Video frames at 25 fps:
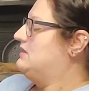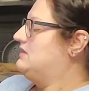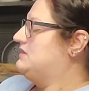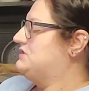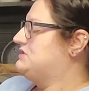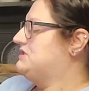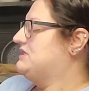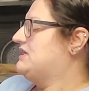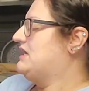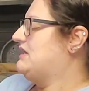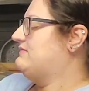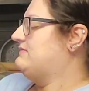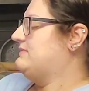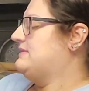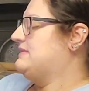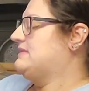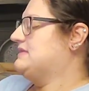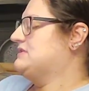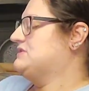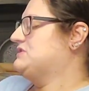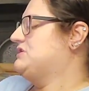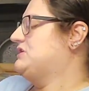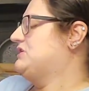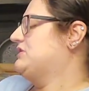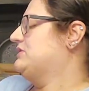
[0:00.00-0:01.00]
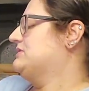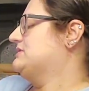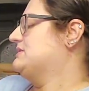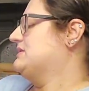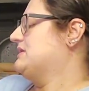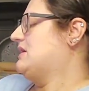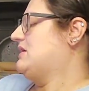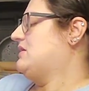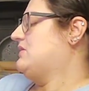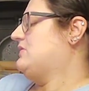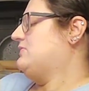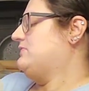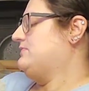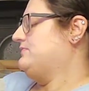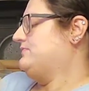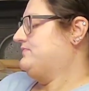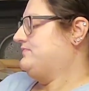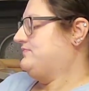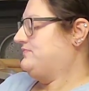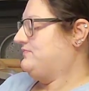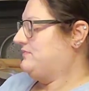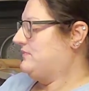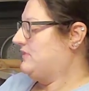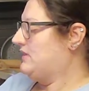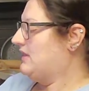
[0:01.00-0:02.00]
She gave me this years ago,
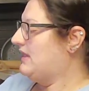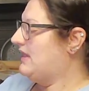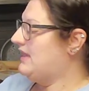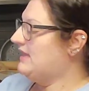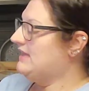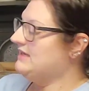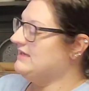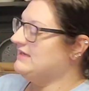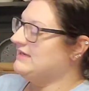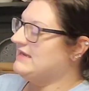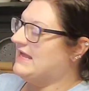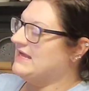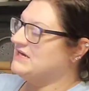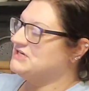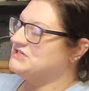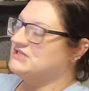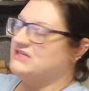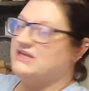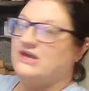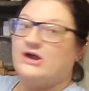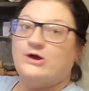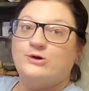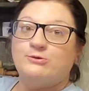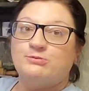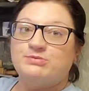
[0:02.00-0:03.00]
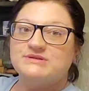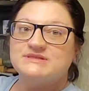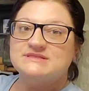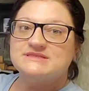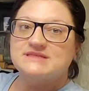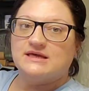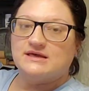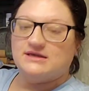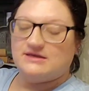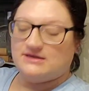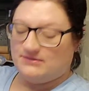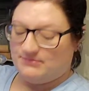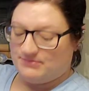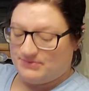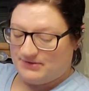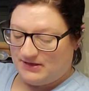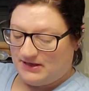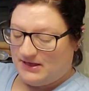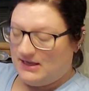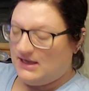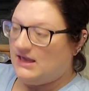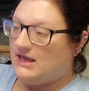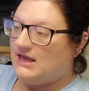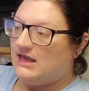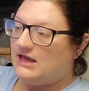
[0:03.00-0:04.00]
and it actually opens up
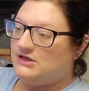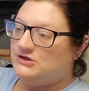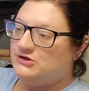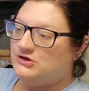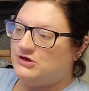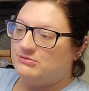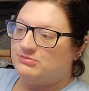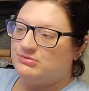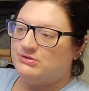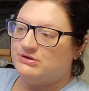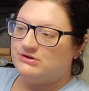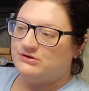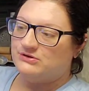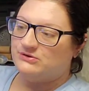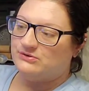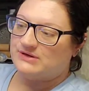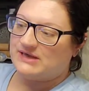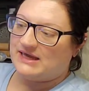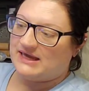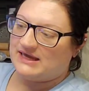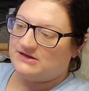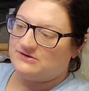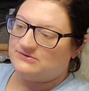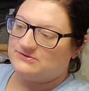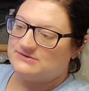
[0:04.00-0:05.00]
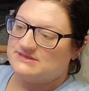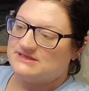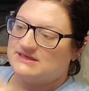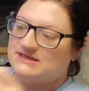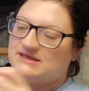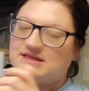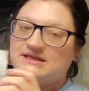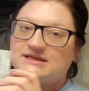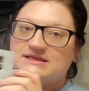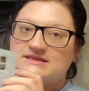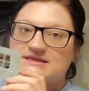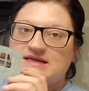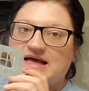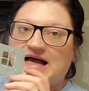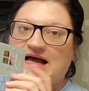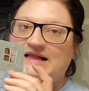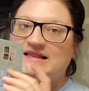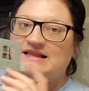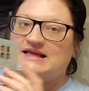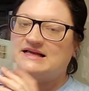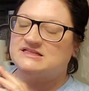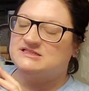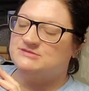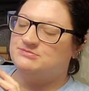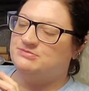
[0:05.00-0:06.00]
and you can put little candles in it. I
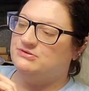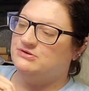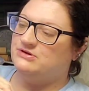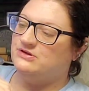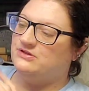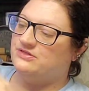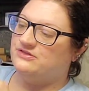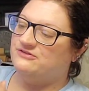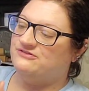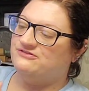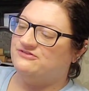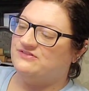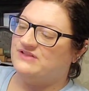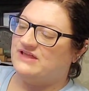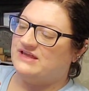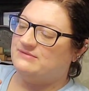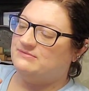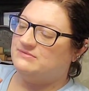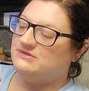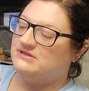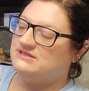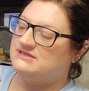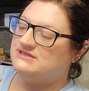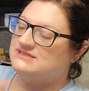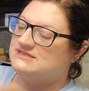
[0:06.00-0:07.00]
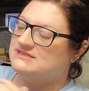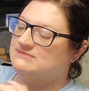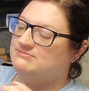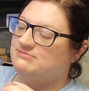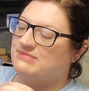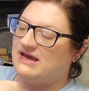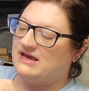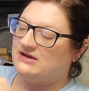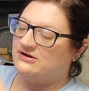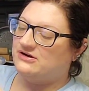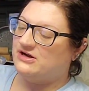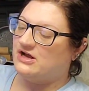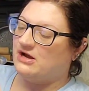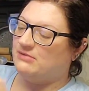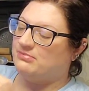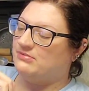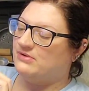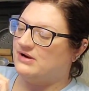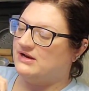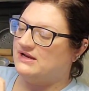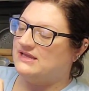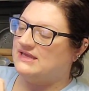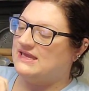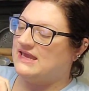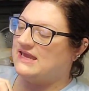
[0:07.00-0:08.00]
like to put the flameless battery
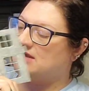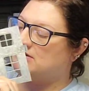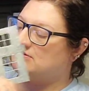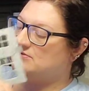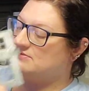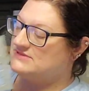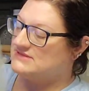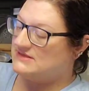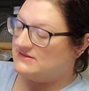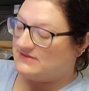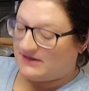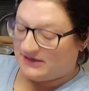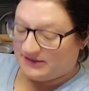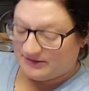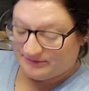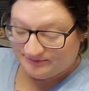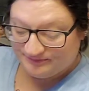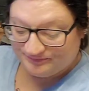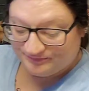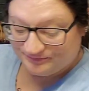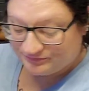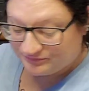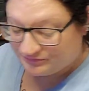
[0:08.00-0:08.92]
operated candles in there.